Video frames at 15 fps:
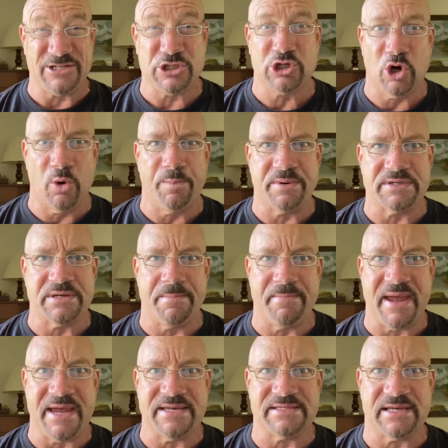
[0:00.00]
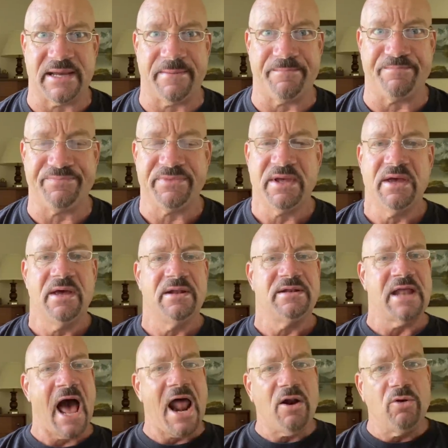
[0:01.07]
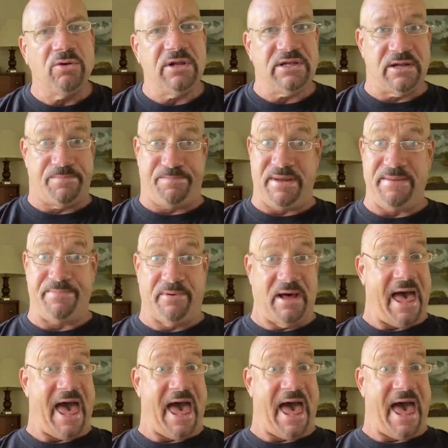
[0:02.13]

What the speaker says: soap is amazing. Not only did people